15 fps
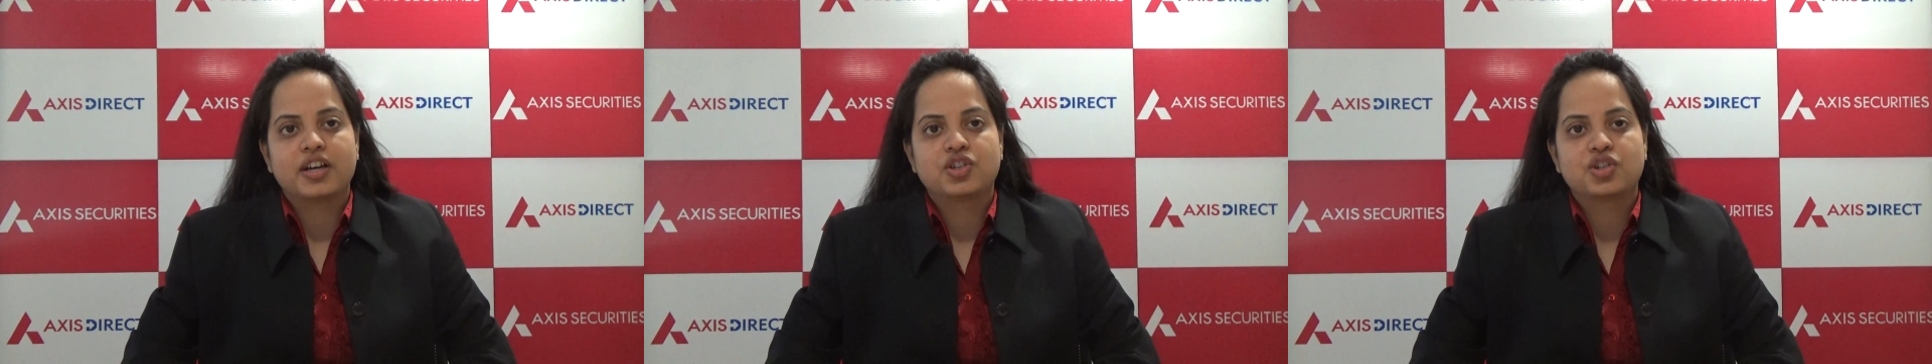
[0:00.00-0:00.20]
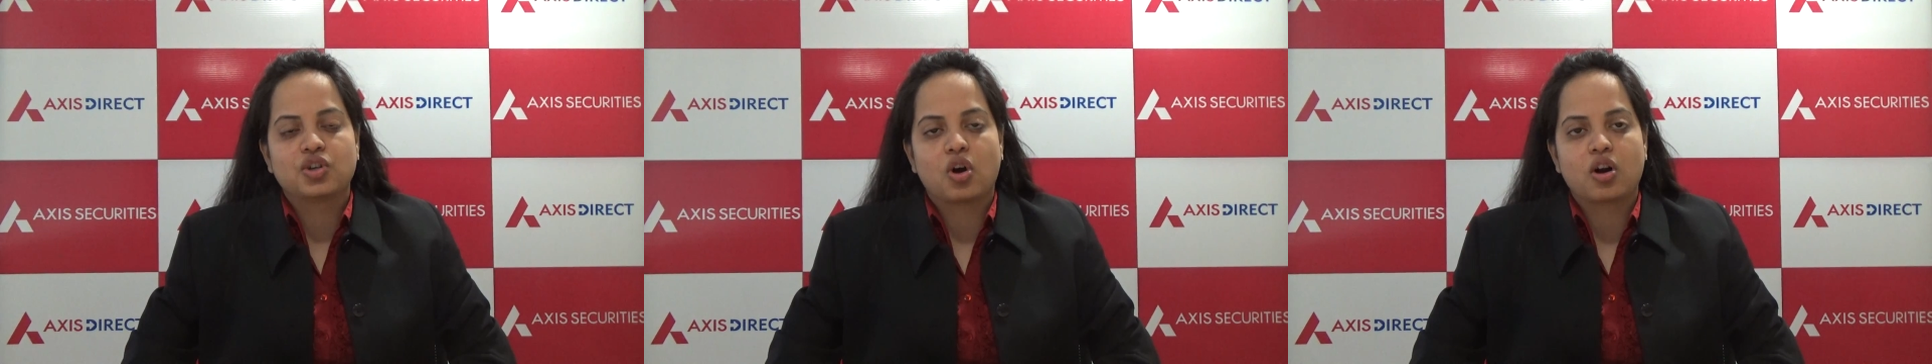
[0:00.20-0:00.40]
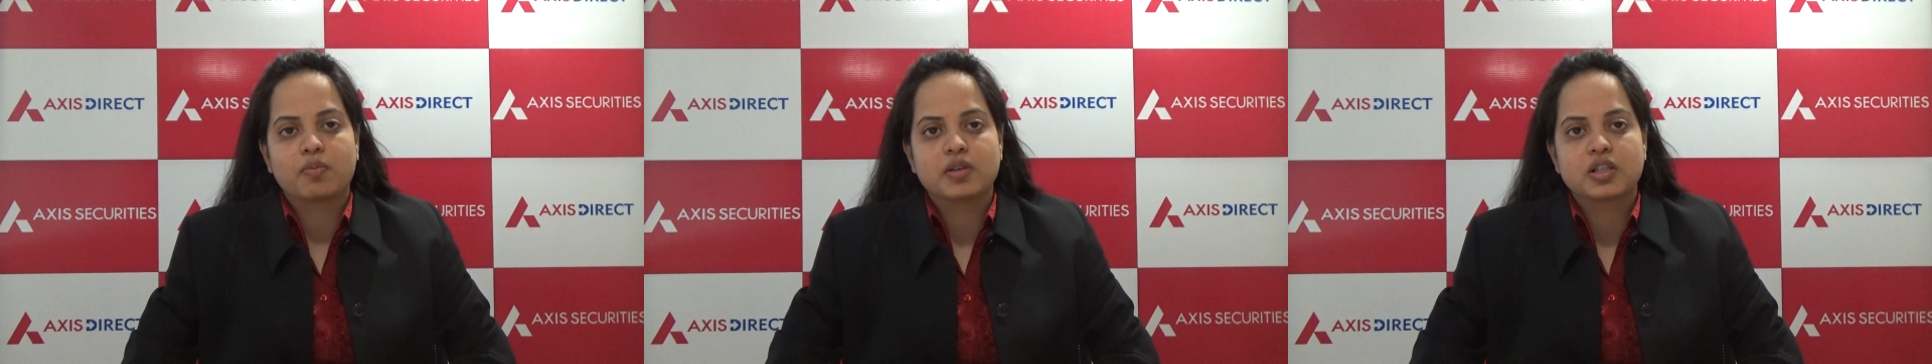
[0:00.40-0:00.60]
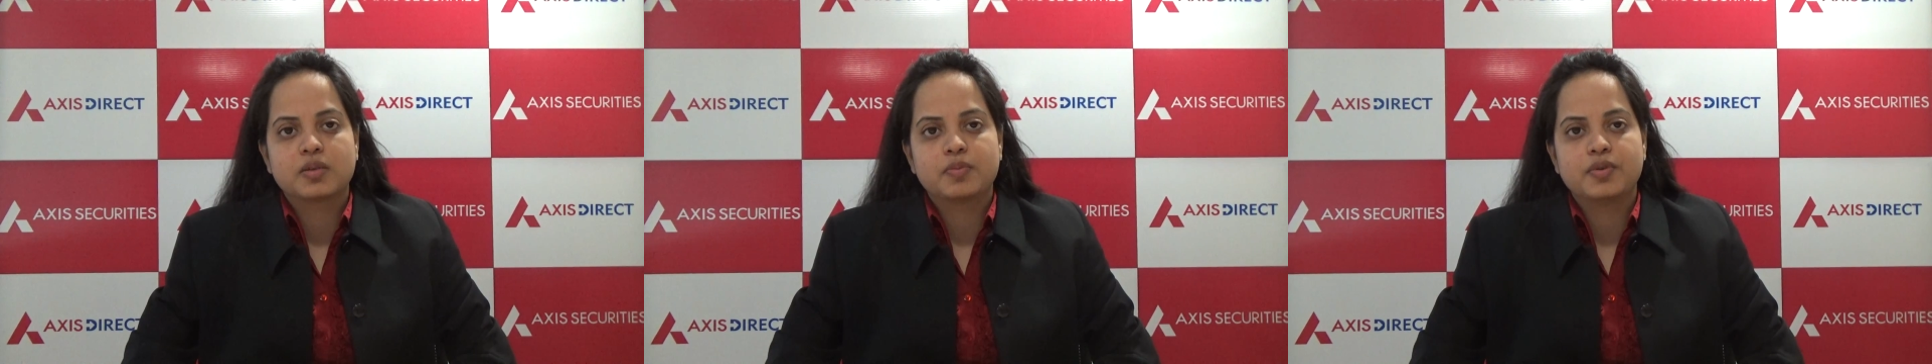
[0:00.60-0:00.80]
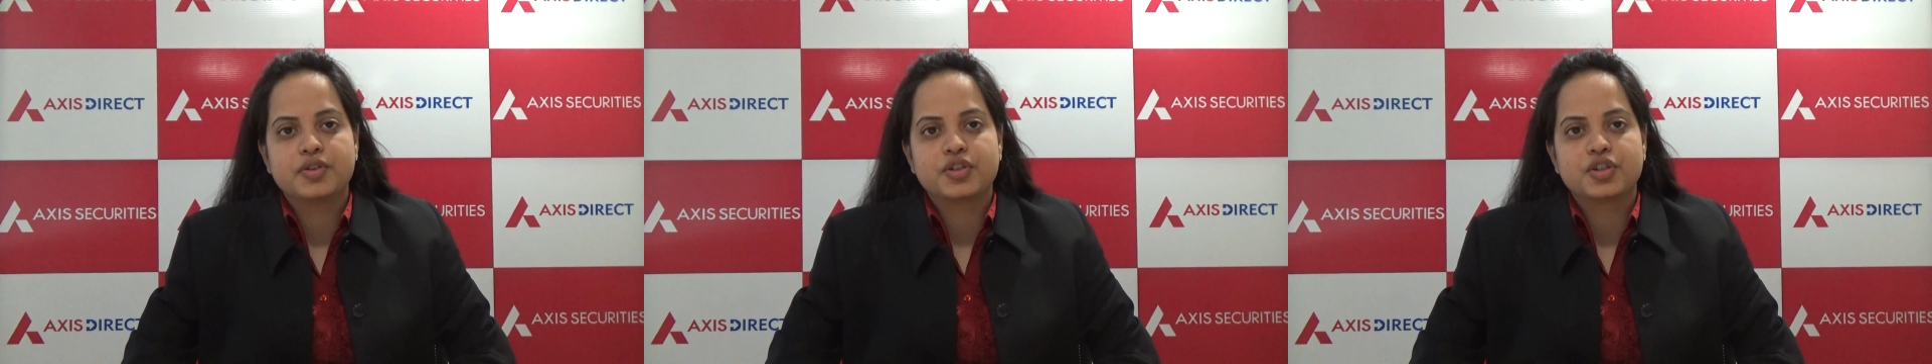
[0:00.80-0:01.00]
and short built
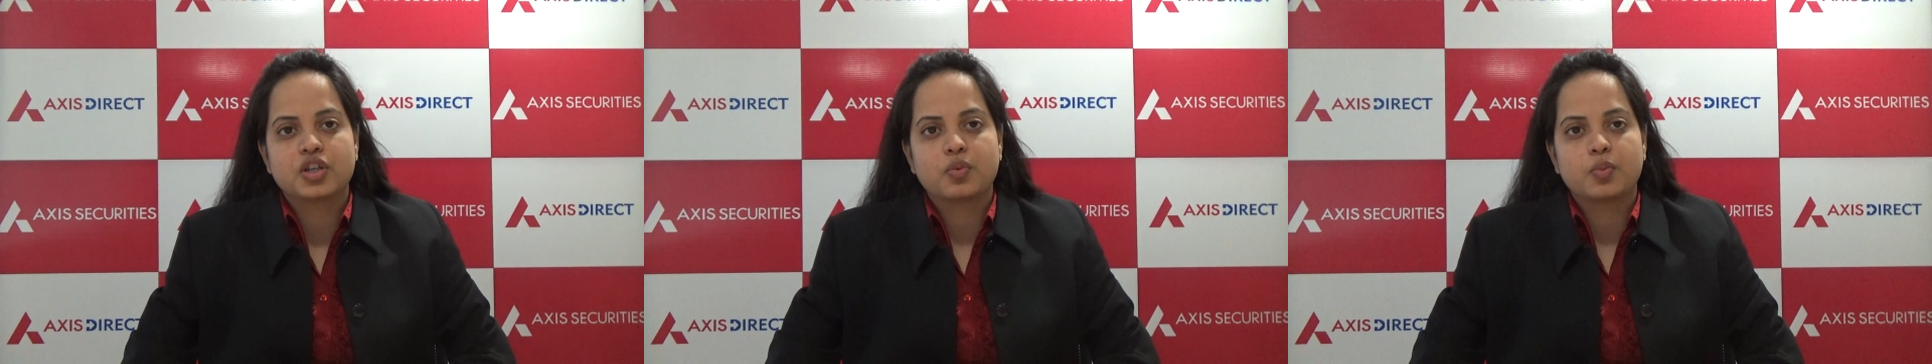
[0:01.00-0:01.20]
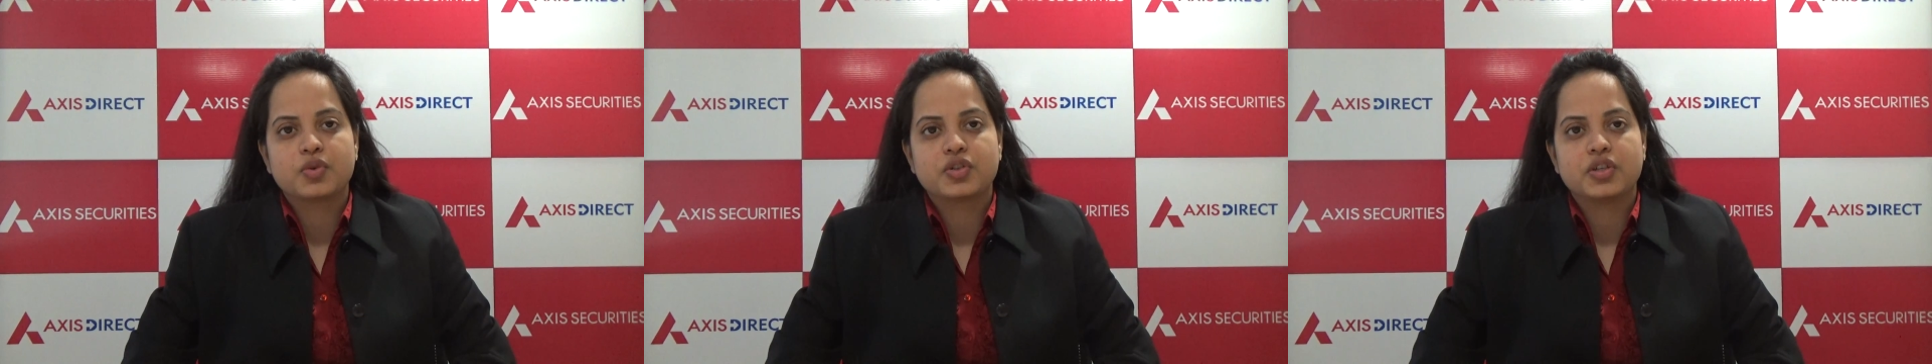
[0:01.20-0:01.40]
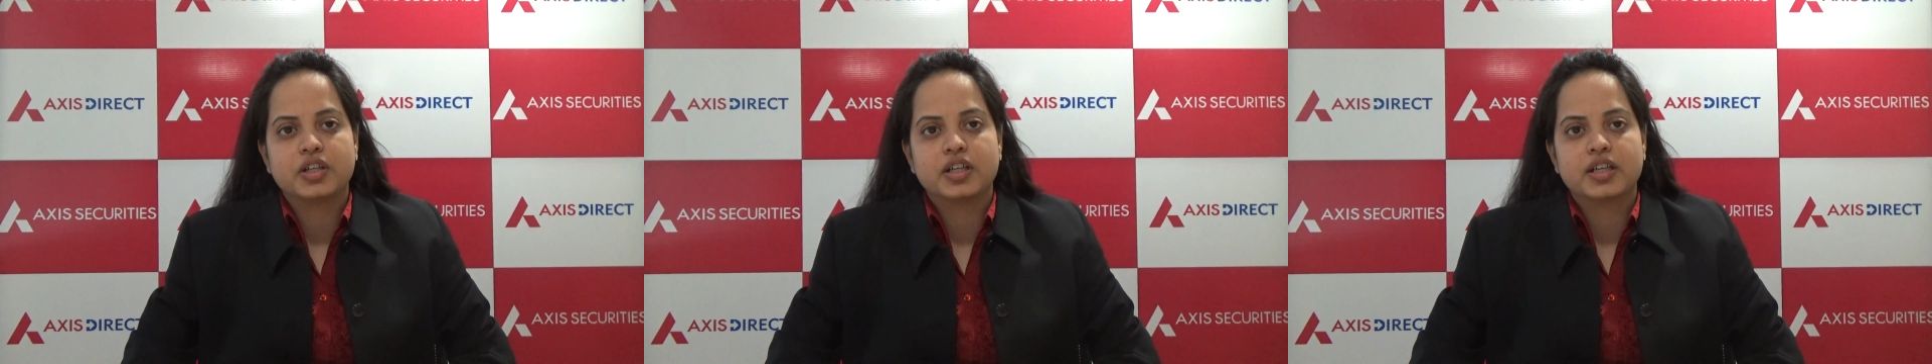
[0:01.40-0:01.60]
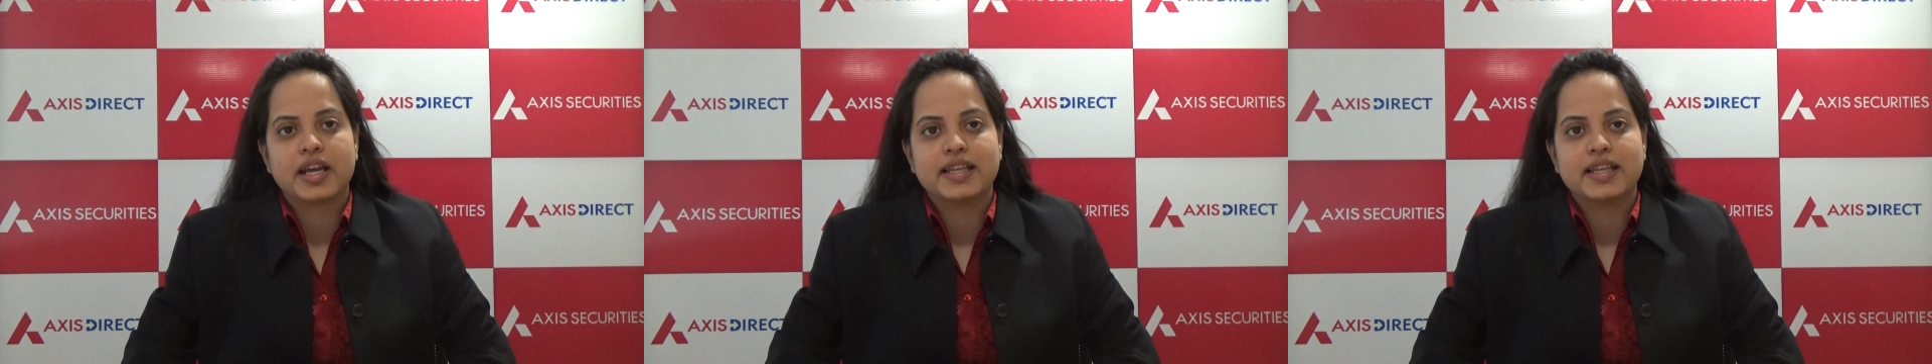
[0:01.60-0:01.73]
position was seen in